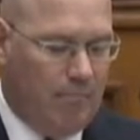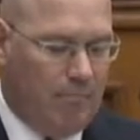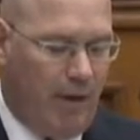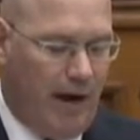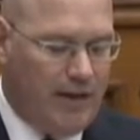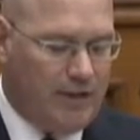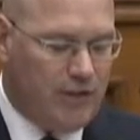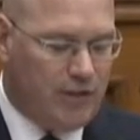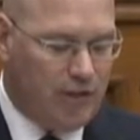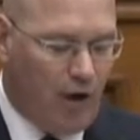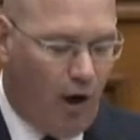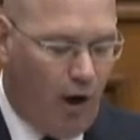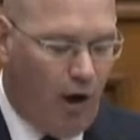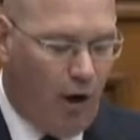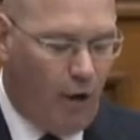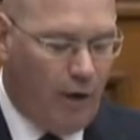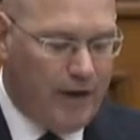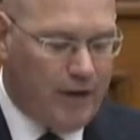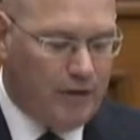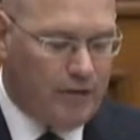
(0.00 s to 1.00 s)
My
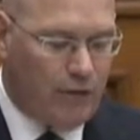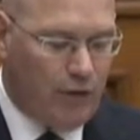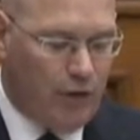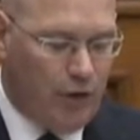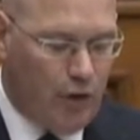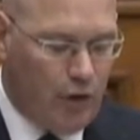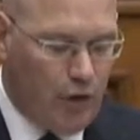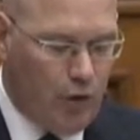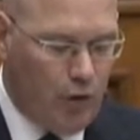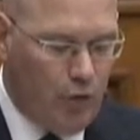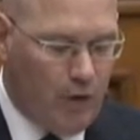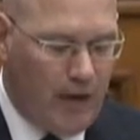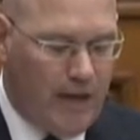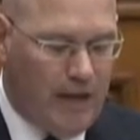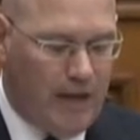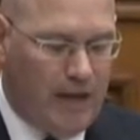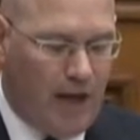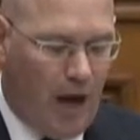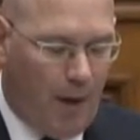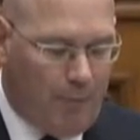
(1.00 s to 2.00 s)
sorrow is for you
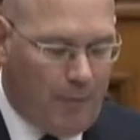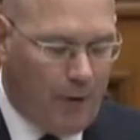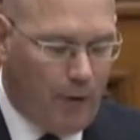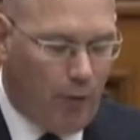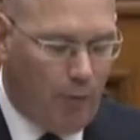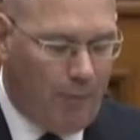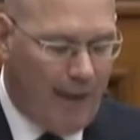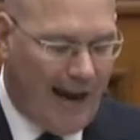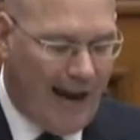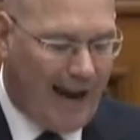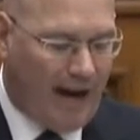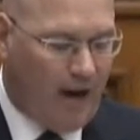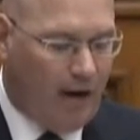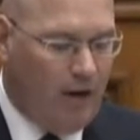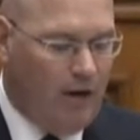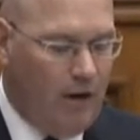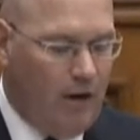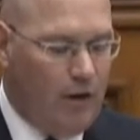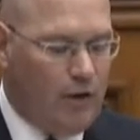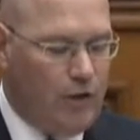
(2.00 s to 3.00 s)
and the uphill
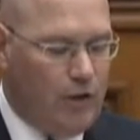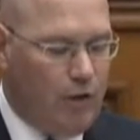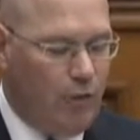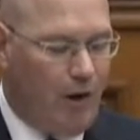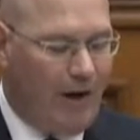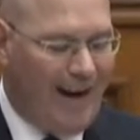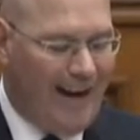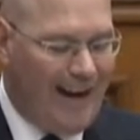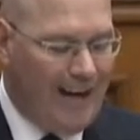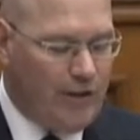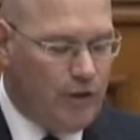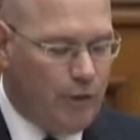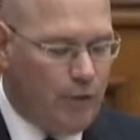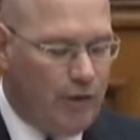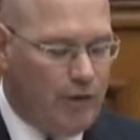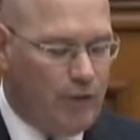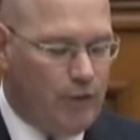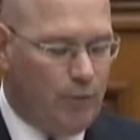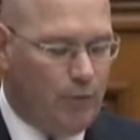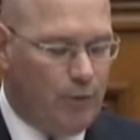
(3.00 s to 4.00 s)
battle you are
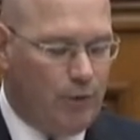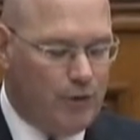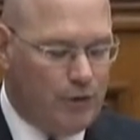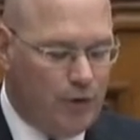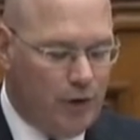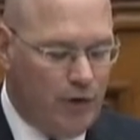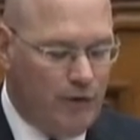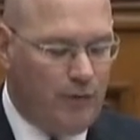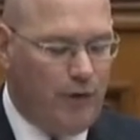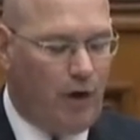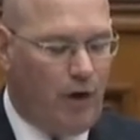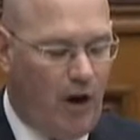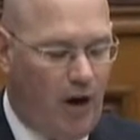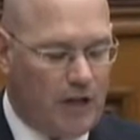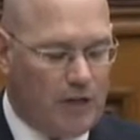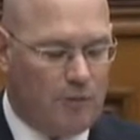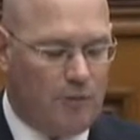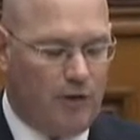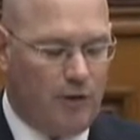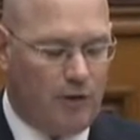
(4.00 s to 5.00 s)
entering to preserve your
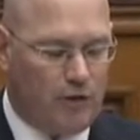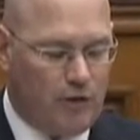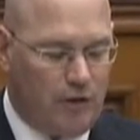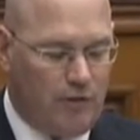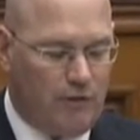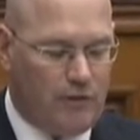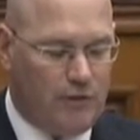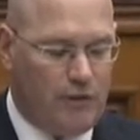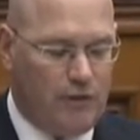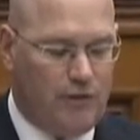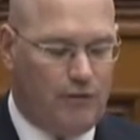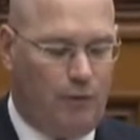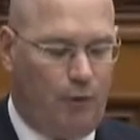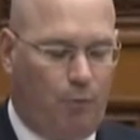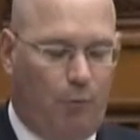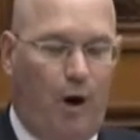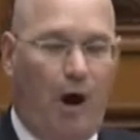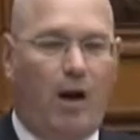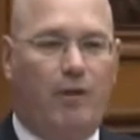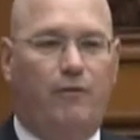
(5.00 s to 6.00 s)
hospital services for
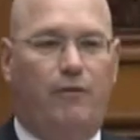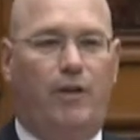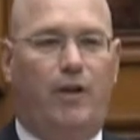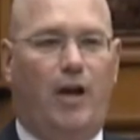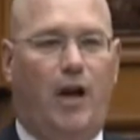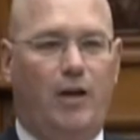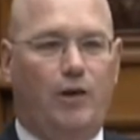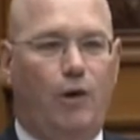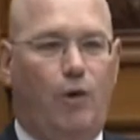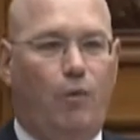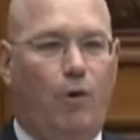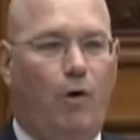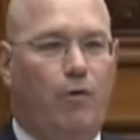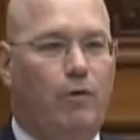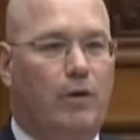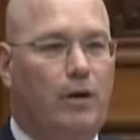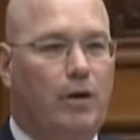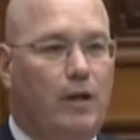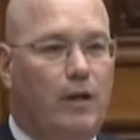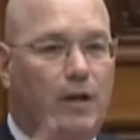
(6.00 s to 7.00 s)
Brockville,"
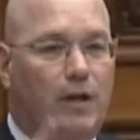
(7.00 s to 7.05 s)
unquote.